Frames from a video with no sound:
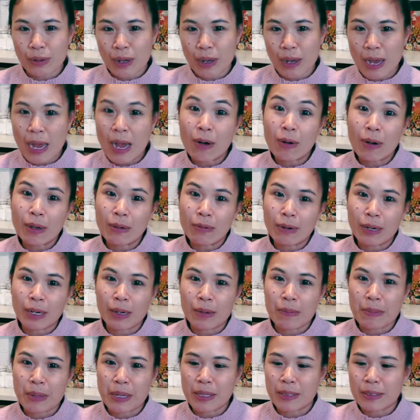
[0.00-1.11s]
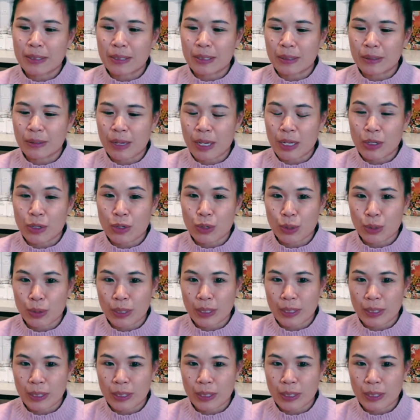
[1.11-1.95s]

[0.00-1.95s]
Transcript: how I recommend to enjoy